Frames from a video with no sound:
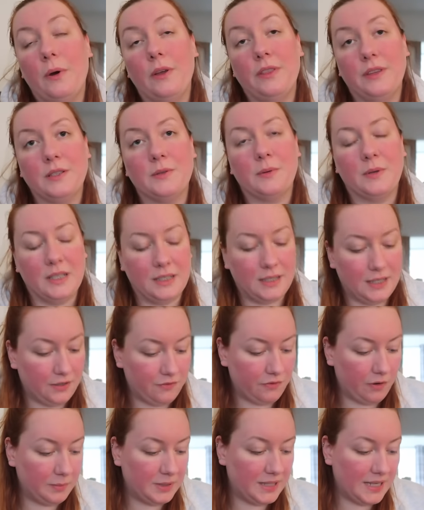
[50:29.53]
what this one is. It's
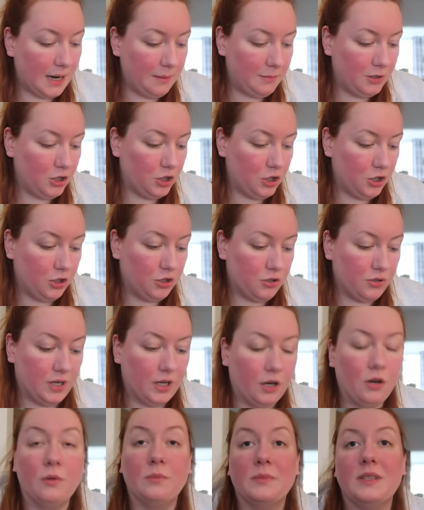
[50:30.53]
from Simon & Schuster and
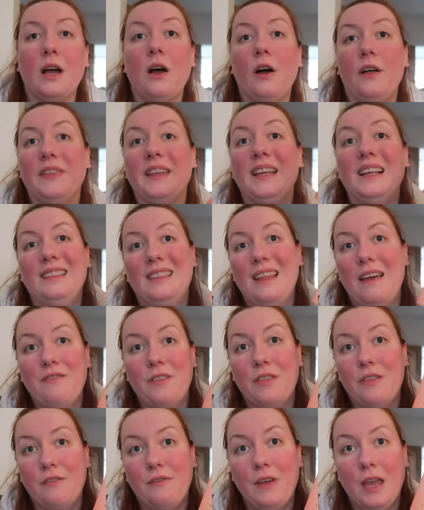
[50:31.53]
it comes out on the
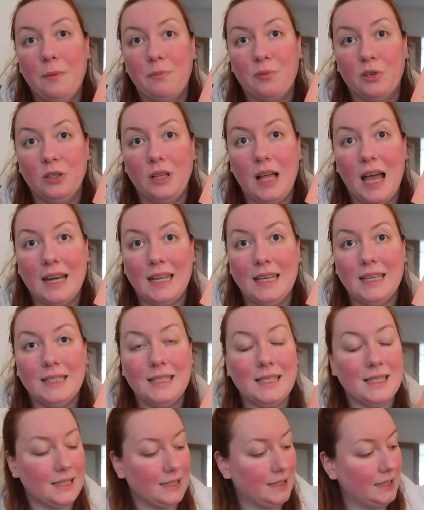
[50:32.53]
11th of April and it is
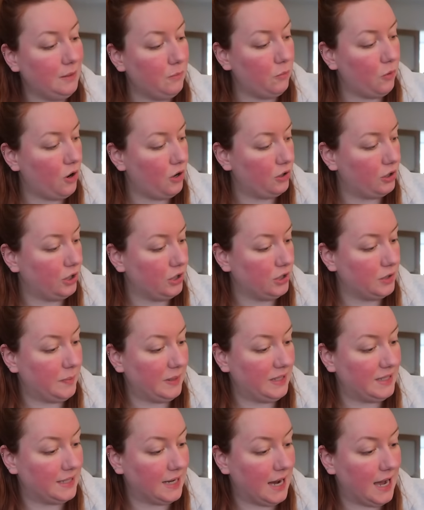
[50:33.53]
Sleepwalkers
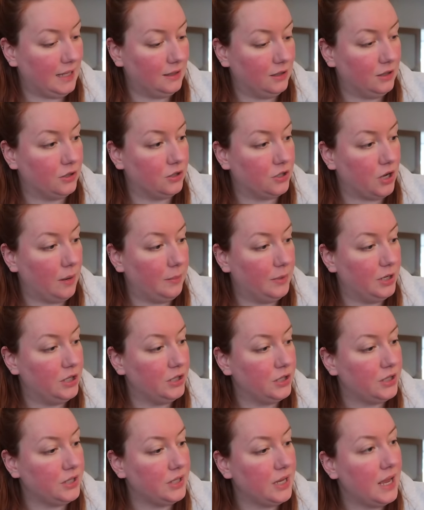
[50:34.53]
by Scarlett
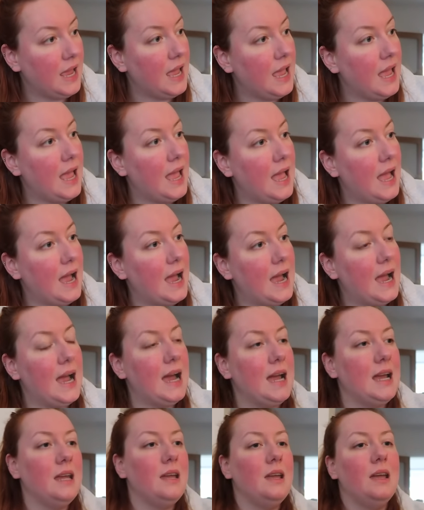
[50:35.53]
Thomas.
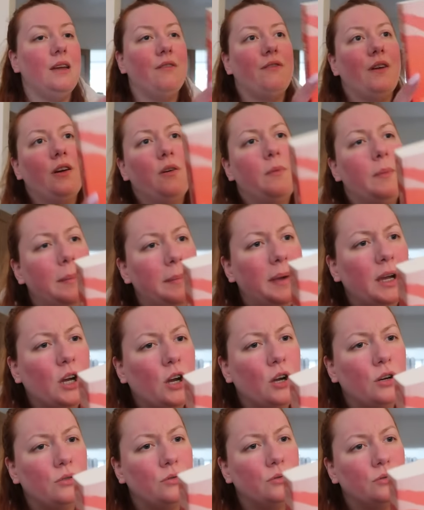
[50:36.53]
I, if I remember
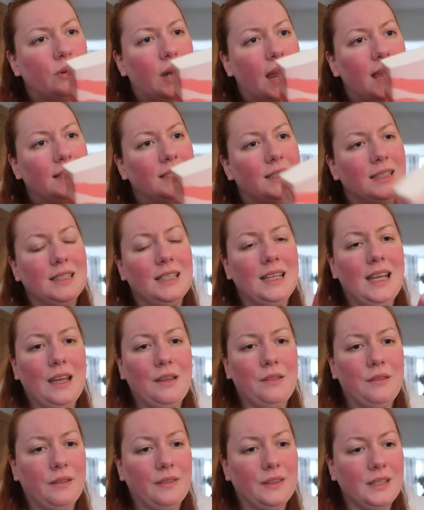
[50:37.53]
correctly,
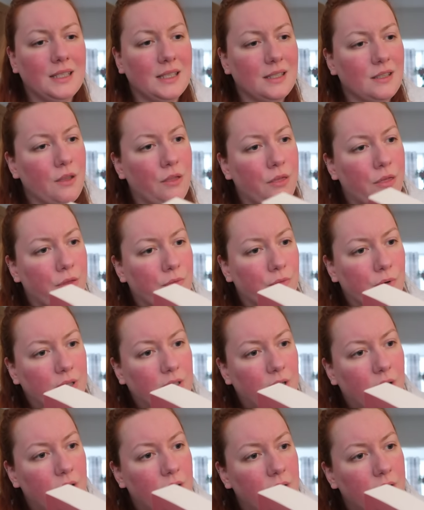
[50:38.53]
I think this is a
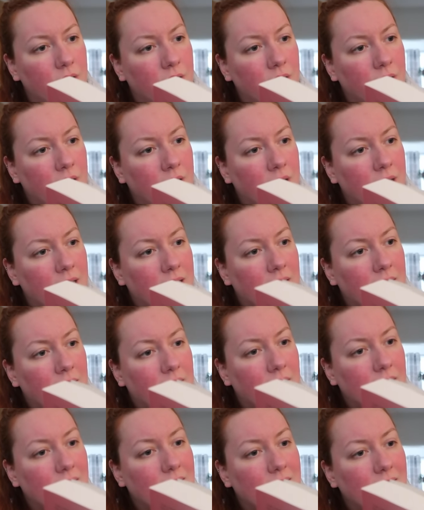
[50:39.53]
thriller.
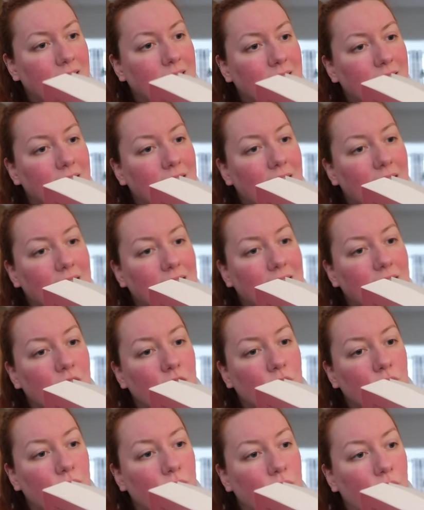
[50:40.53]
The scintillating
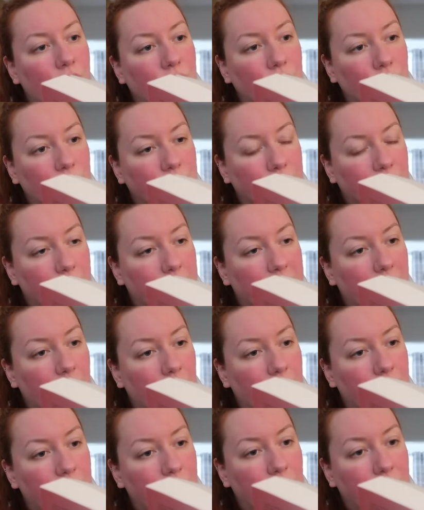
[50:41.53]
new novel from the
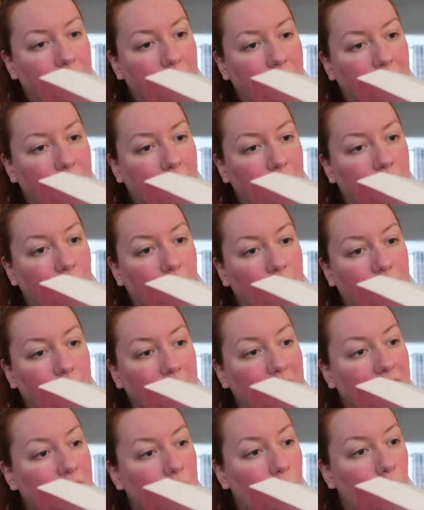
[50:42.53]
author of The End of
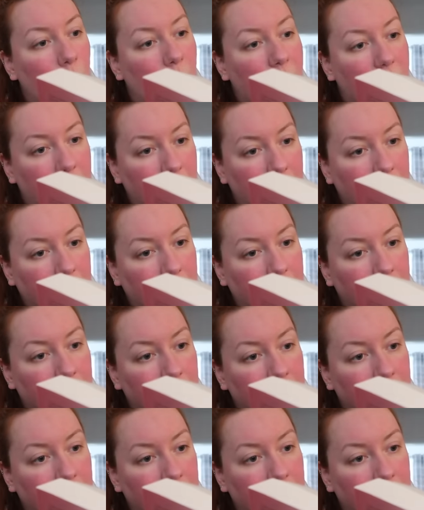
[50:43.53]
Mr. Y.